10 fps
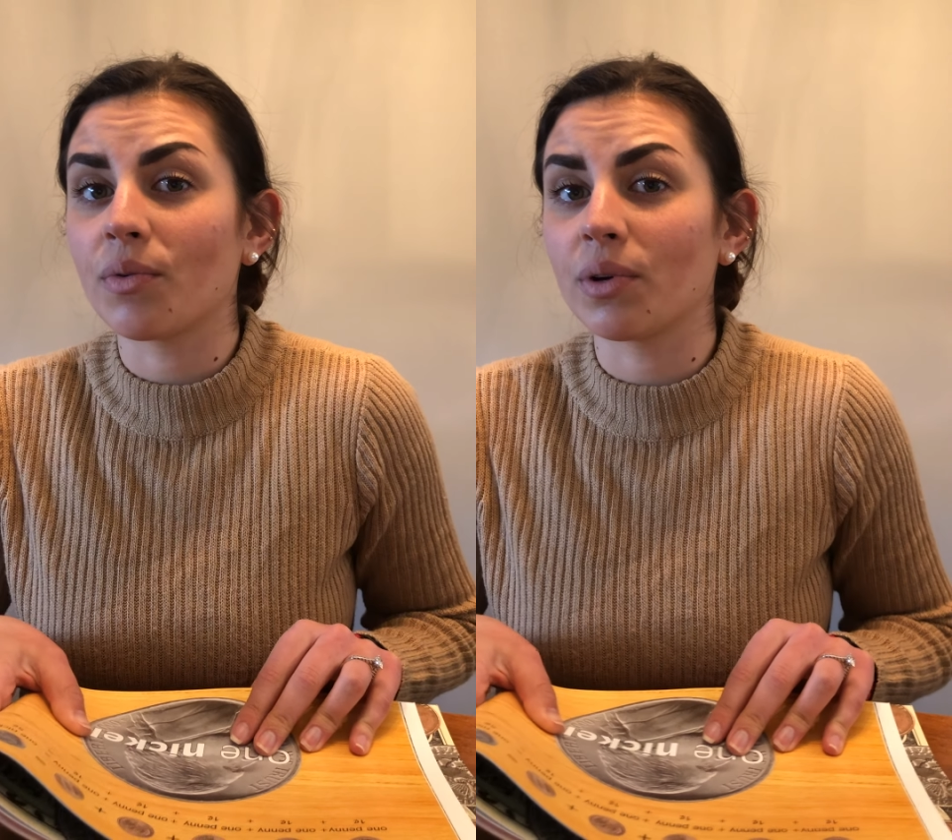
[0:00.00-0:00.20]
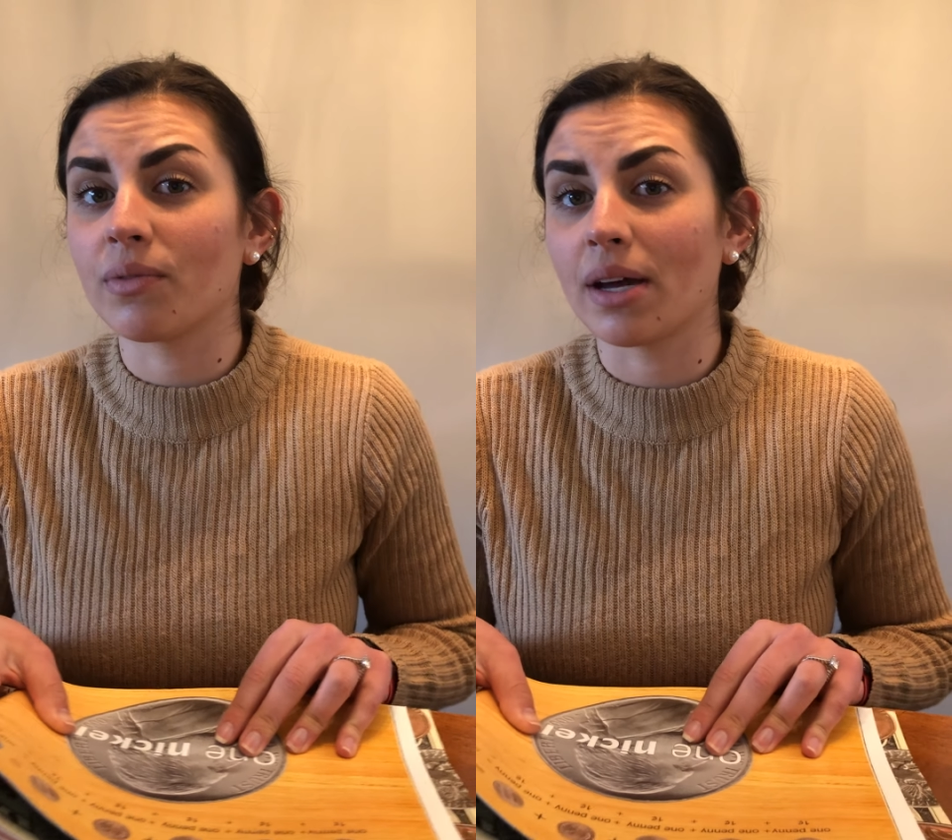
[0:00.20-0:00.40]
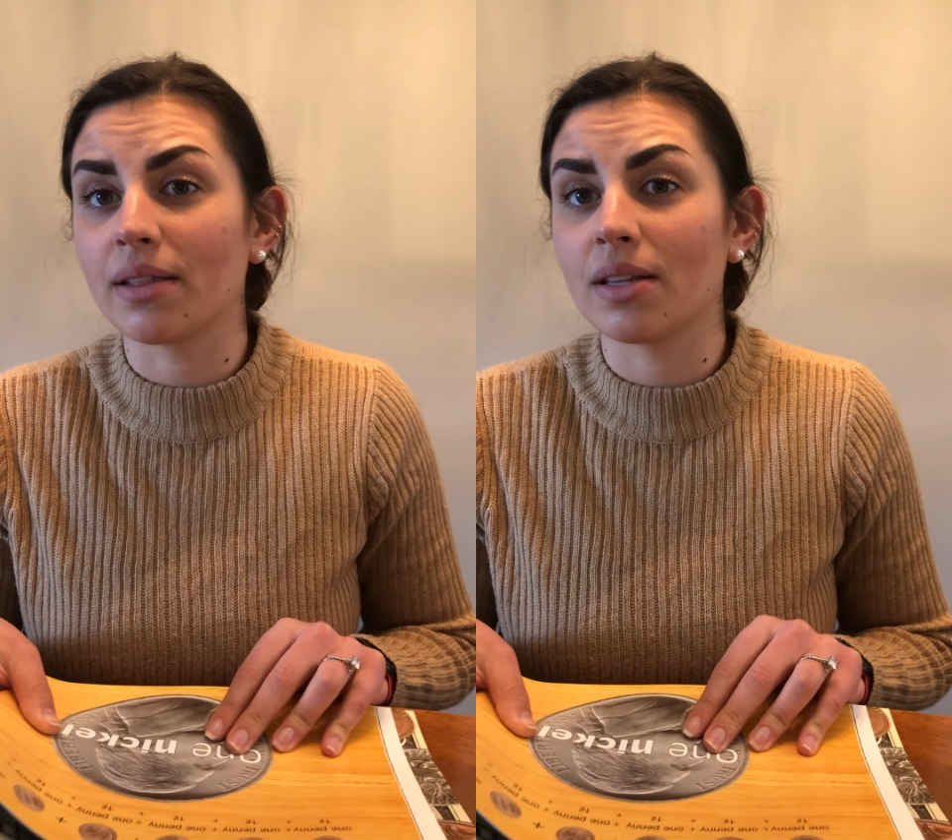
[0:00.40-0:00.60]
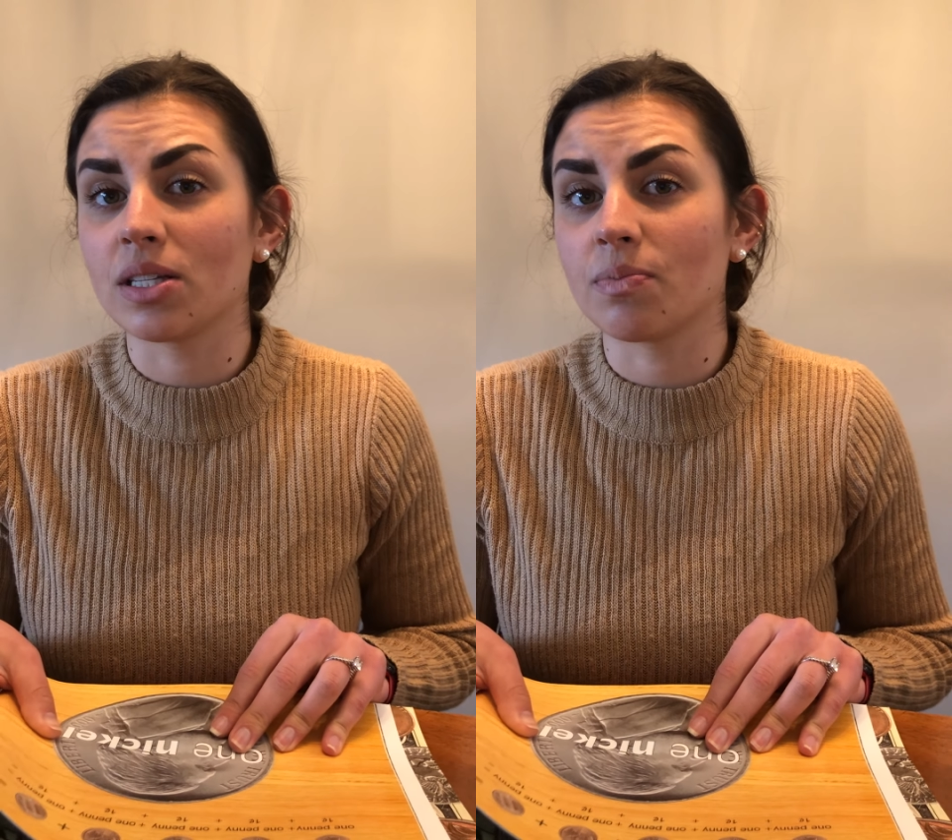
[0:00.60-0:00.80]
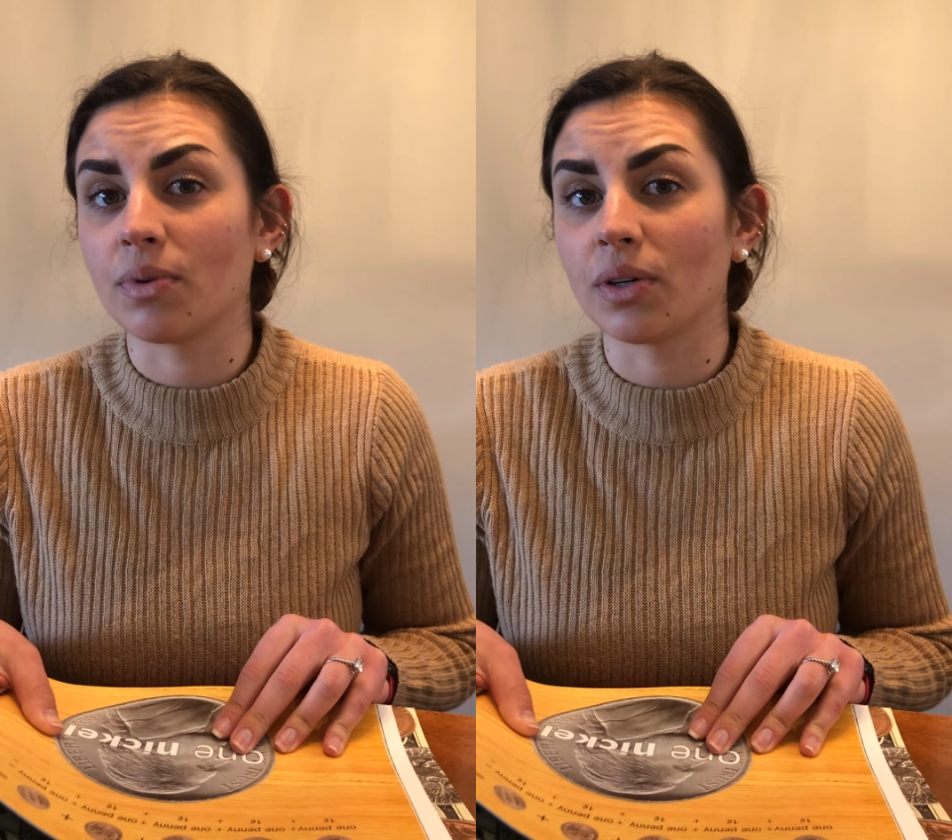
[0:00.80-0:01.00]
we read
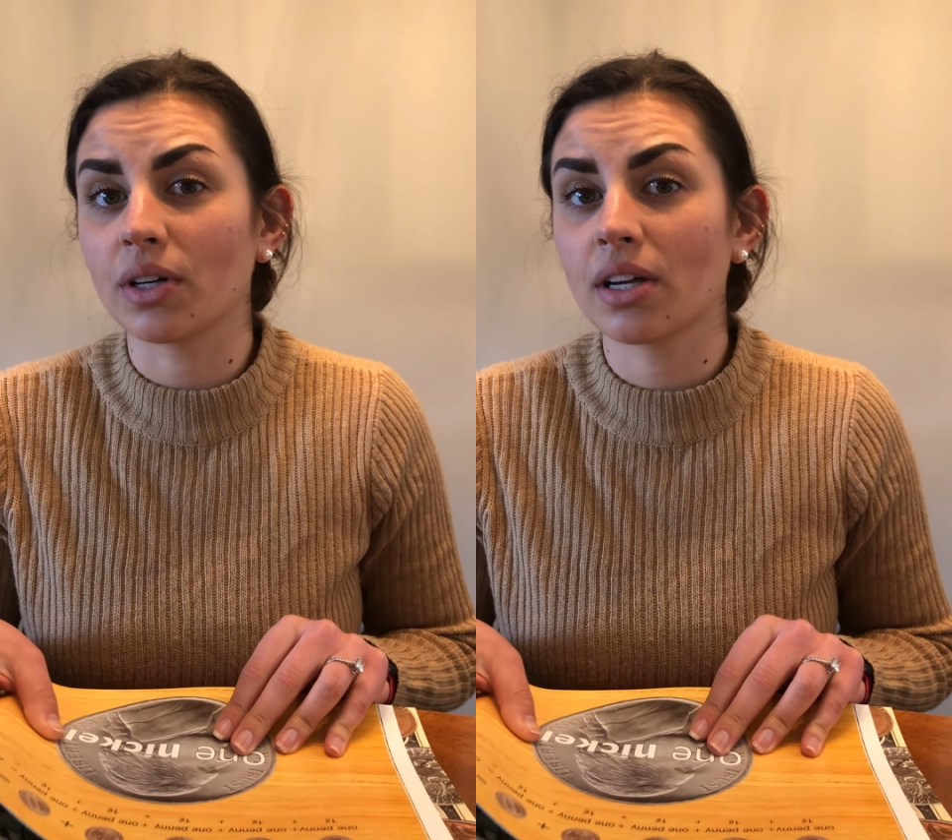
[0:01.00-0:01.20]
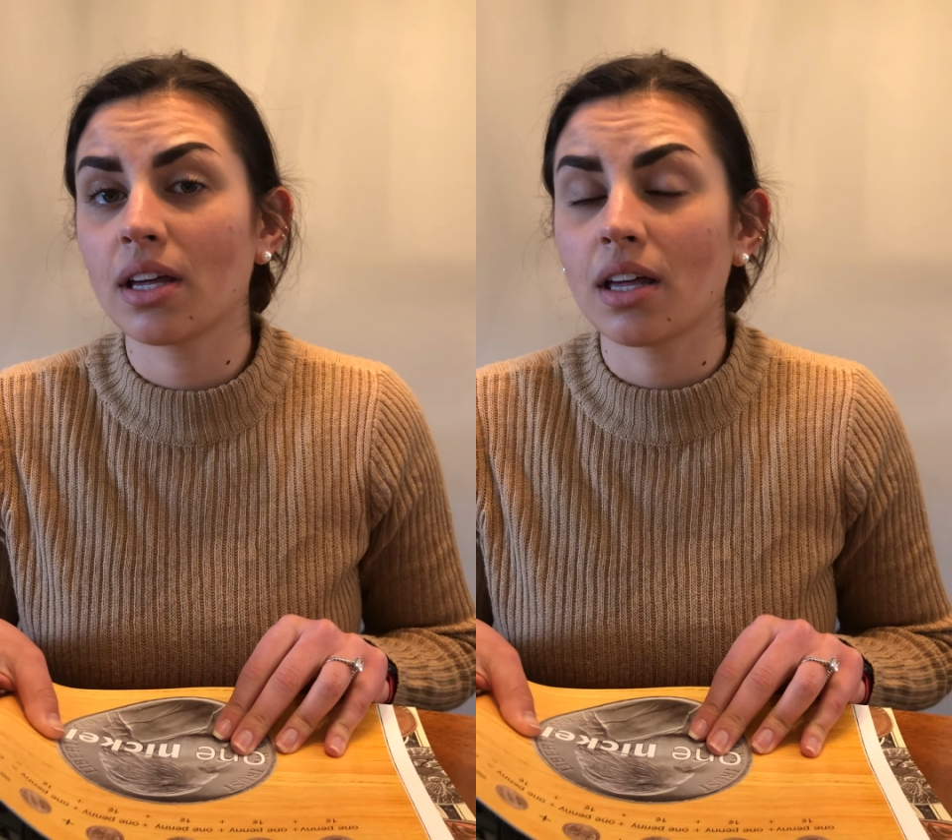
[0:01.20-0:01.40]
this book,